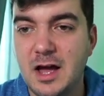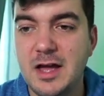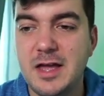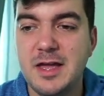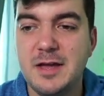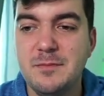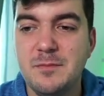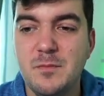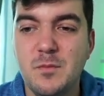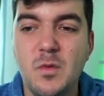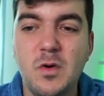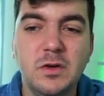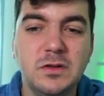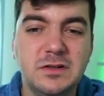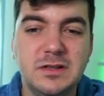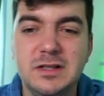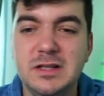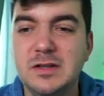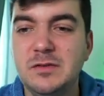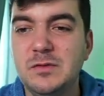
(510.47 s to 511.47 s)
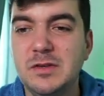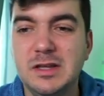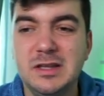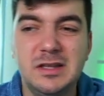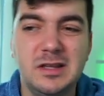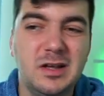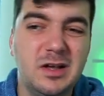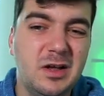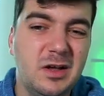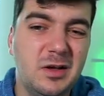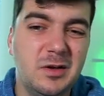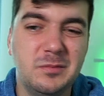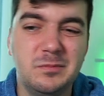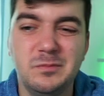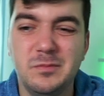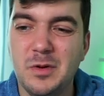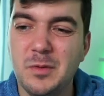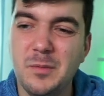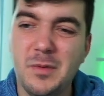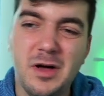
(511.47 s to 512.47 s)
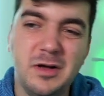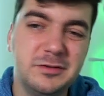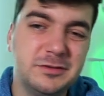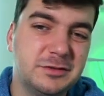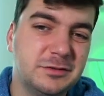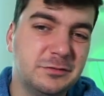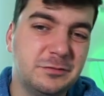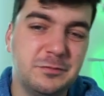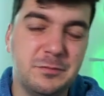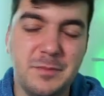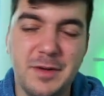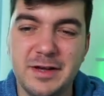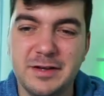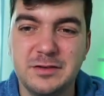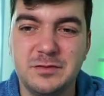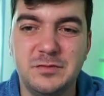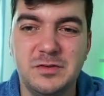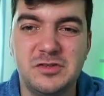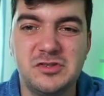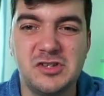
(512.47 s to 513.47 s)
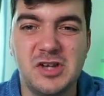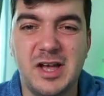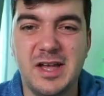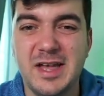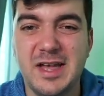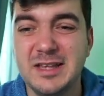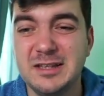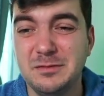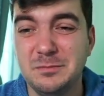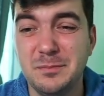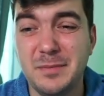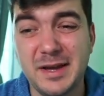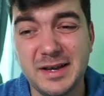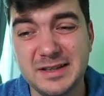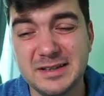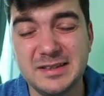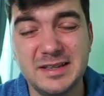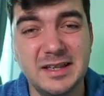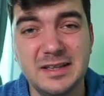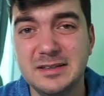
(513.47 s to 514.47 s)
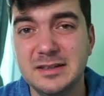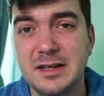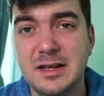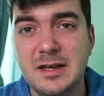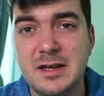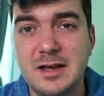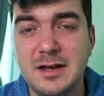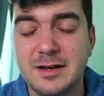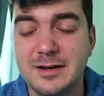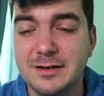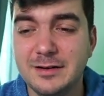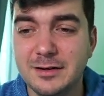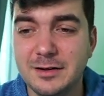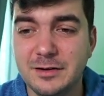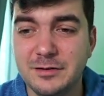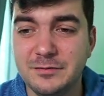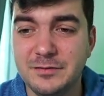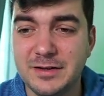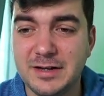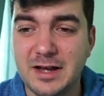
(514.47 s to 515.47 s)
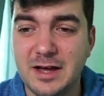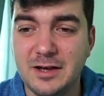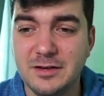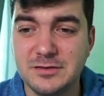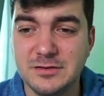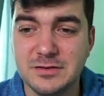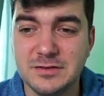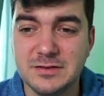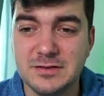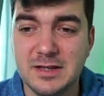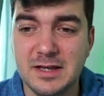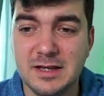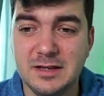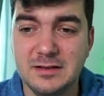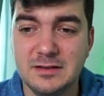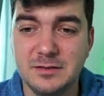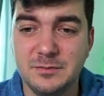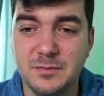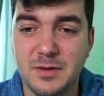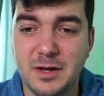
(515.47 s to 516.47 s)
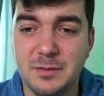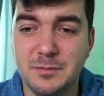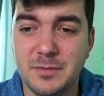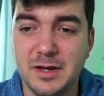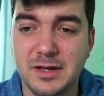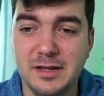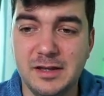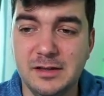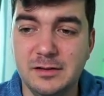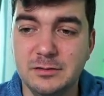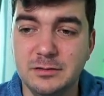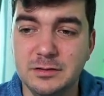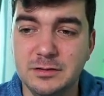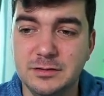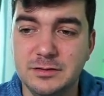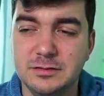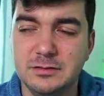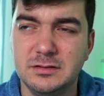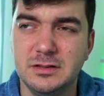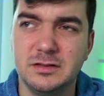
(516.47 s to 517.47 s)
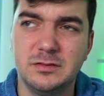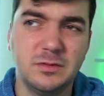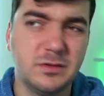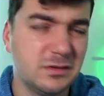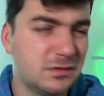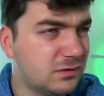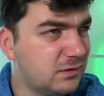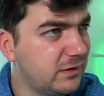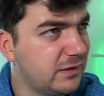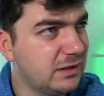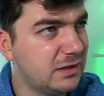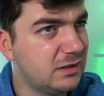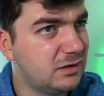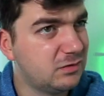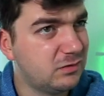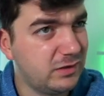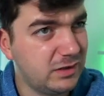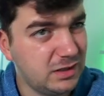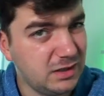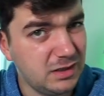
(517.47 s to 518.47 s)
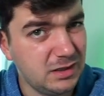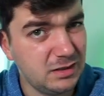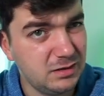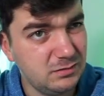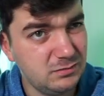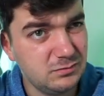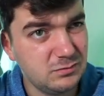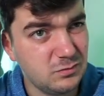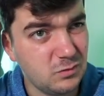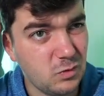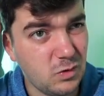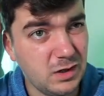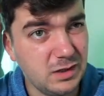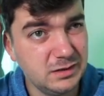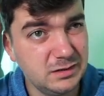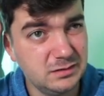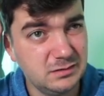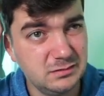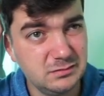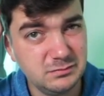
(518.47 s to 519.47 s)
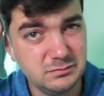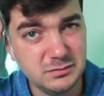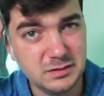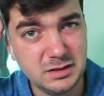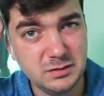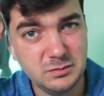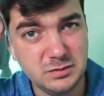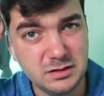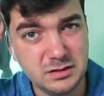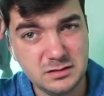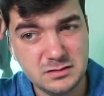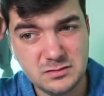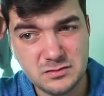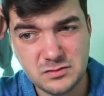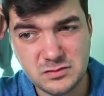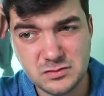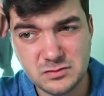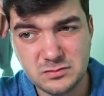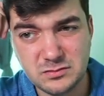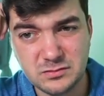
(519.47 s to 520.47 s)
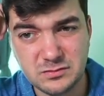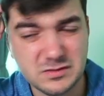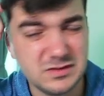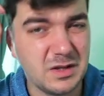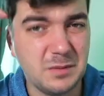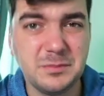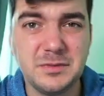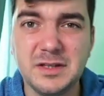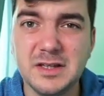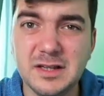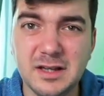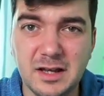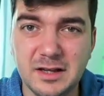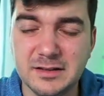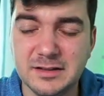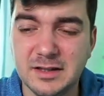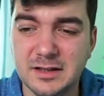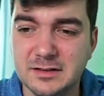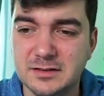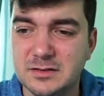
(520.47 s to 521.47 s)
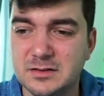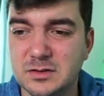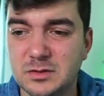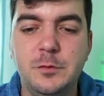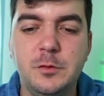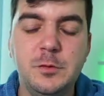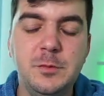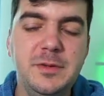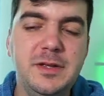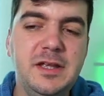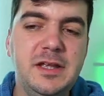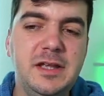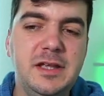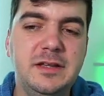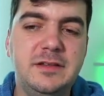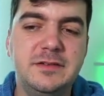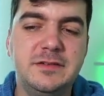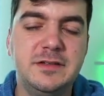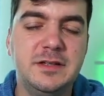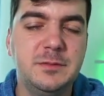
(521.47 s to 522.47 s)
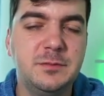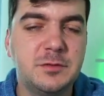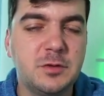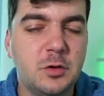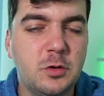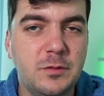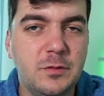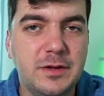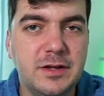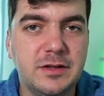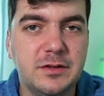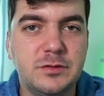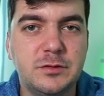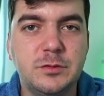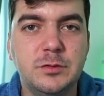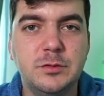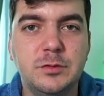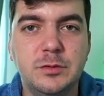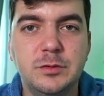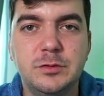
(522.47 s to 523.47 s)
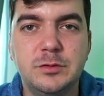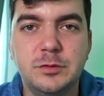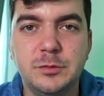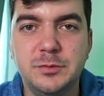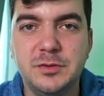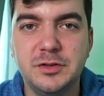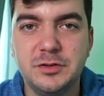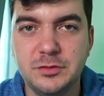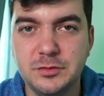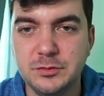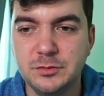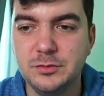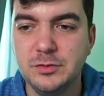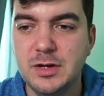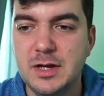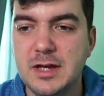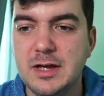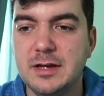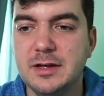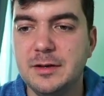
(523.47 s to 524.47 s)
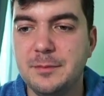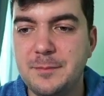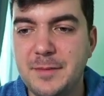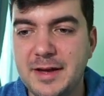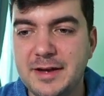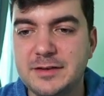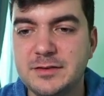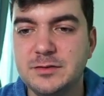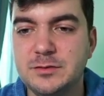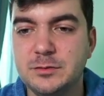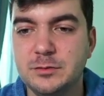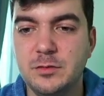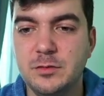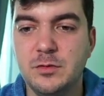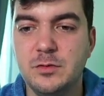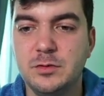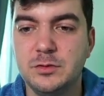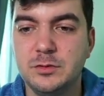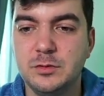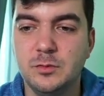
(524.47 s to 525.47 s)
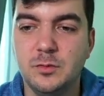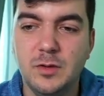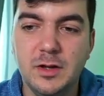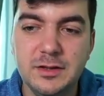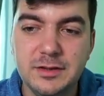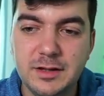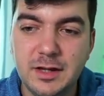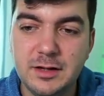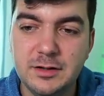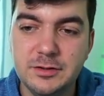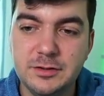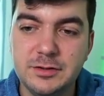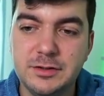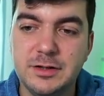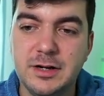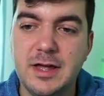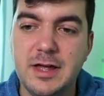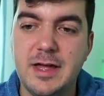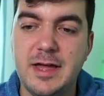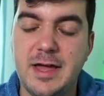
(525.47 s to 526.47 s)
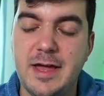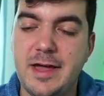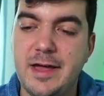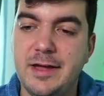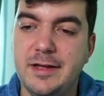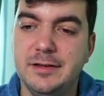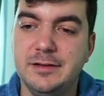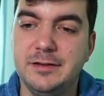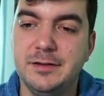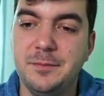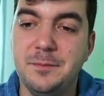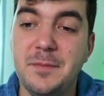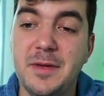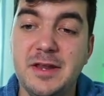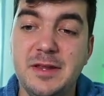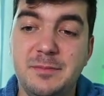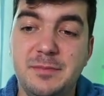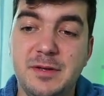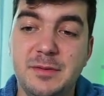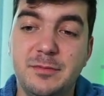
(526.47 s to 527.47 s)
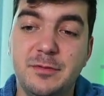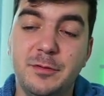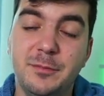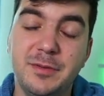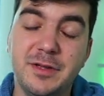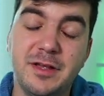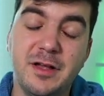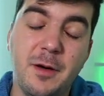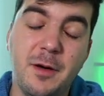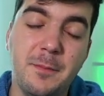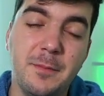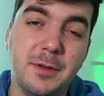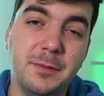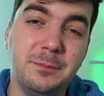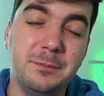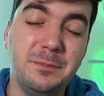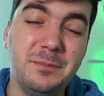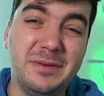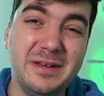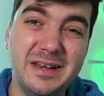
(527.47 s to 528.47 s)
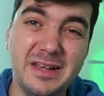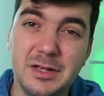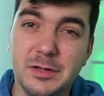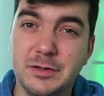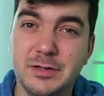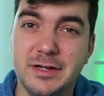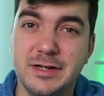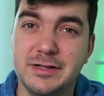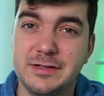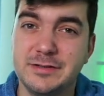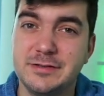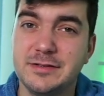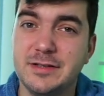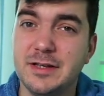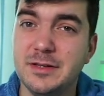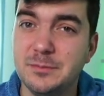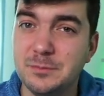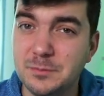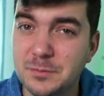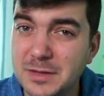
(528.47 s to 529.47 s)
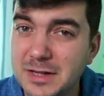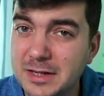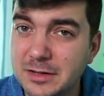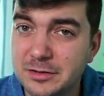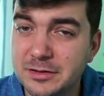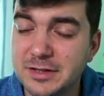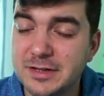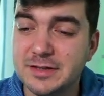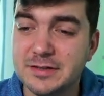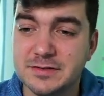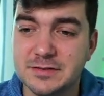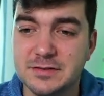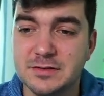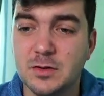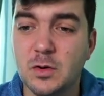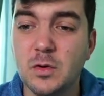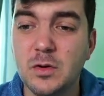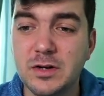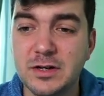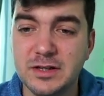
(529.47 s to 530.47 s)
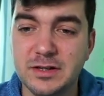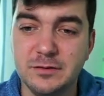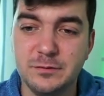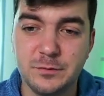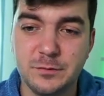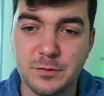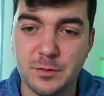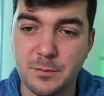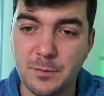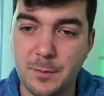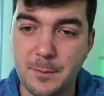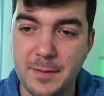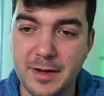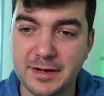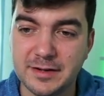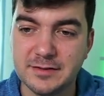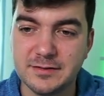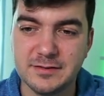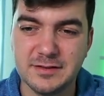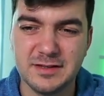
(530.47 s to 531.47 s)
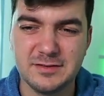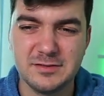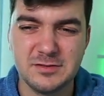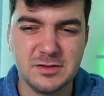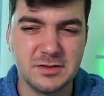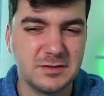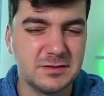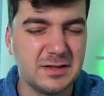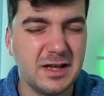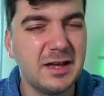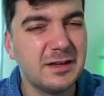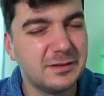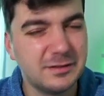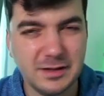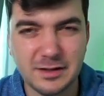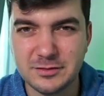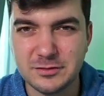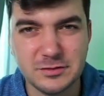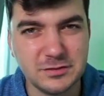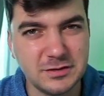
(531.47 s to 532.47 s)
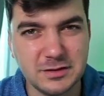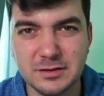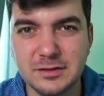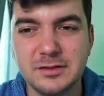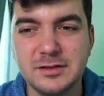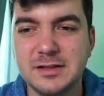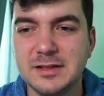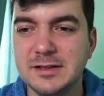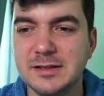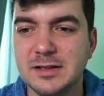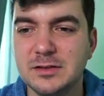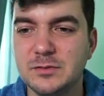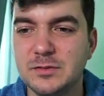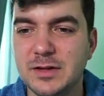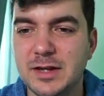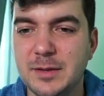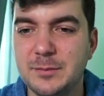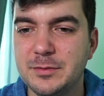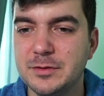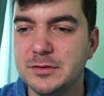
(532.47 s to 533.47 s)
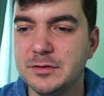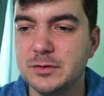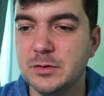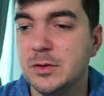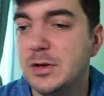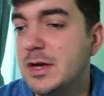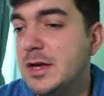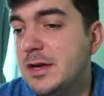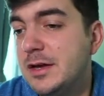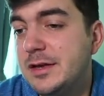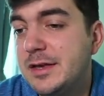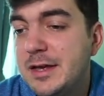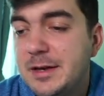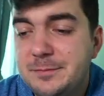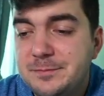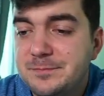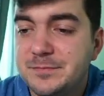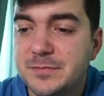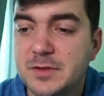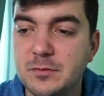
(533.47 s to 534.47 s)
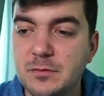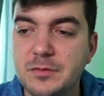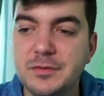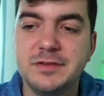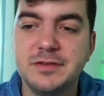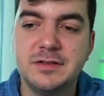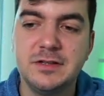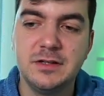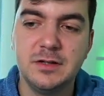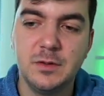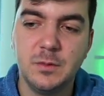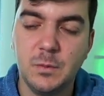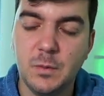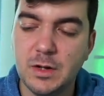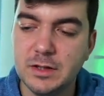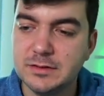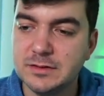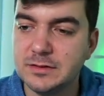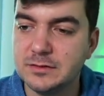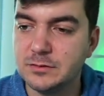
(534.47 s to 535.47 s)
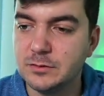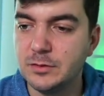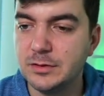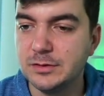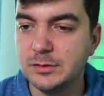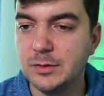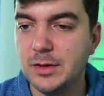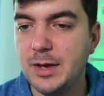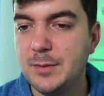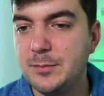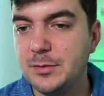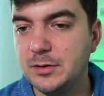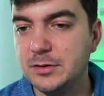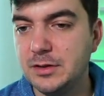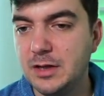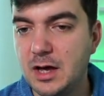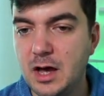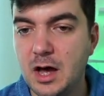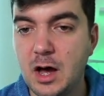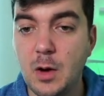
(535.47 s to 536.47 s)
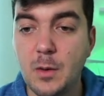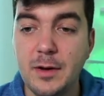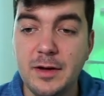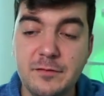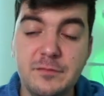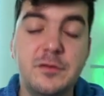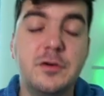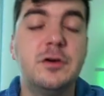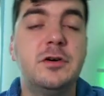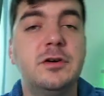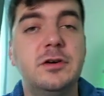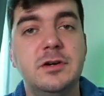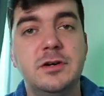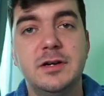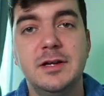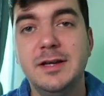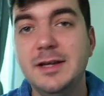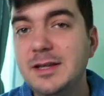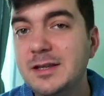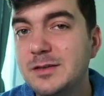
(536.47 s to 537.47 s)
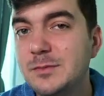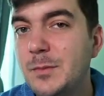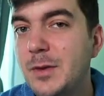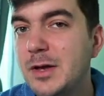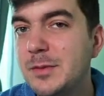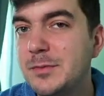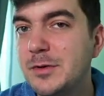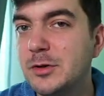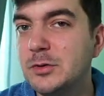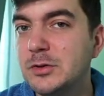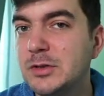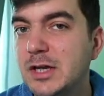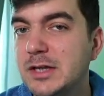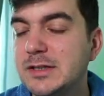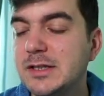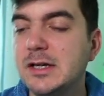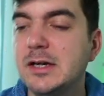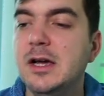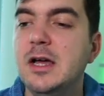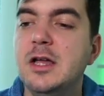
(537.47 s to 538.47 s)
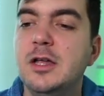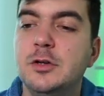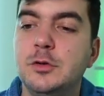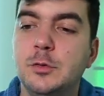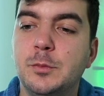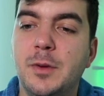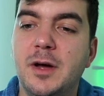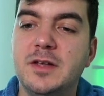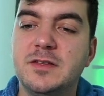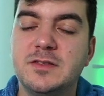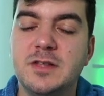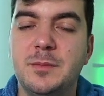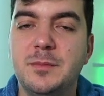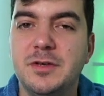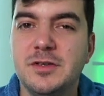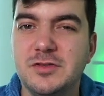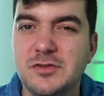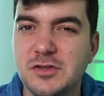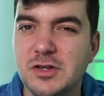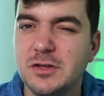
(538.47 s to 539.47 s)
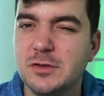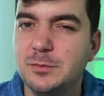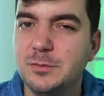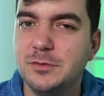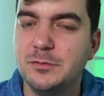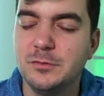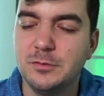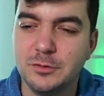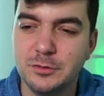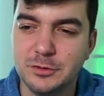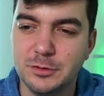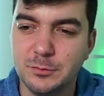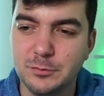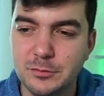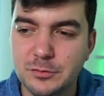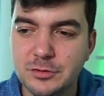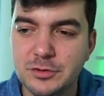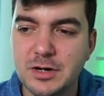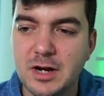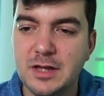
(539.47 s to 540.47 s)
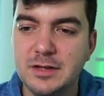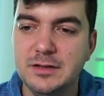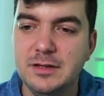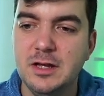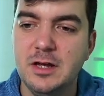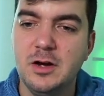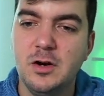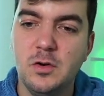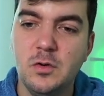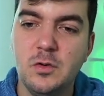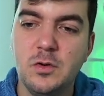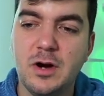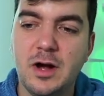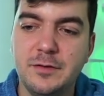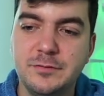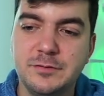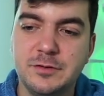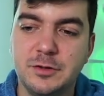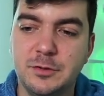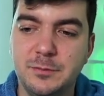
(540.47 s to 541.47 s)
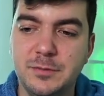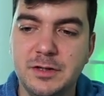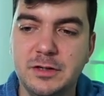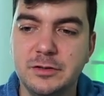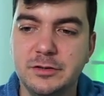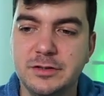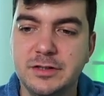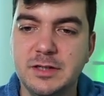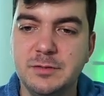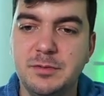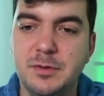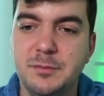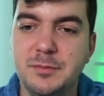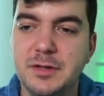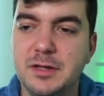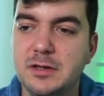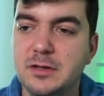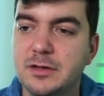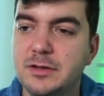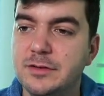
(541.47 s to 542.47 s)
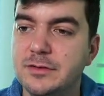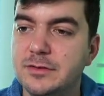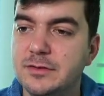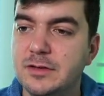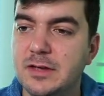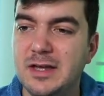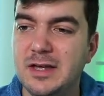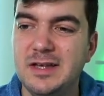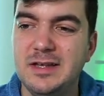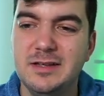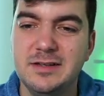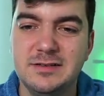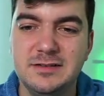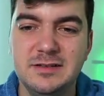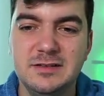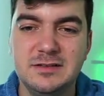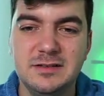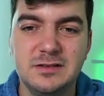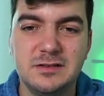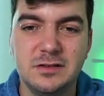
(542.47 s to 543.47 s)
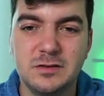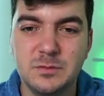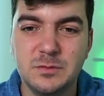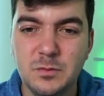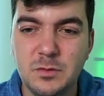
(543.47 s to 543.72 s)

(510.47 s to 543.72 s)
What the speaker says: I am mostly with the amount of Max which I had back then, when I just staked my EGLD. It was 2021, maybe June, something like that. For me, it seemed always too good to be true. Max to go to $1, and many people become billionaires and millionaires only from Max. That just, I just didn't think that will happen. So yeah, we will see what is going to happen. However, it might be a good idea to buy some just before the bull run or after a bigger dip, because since it's a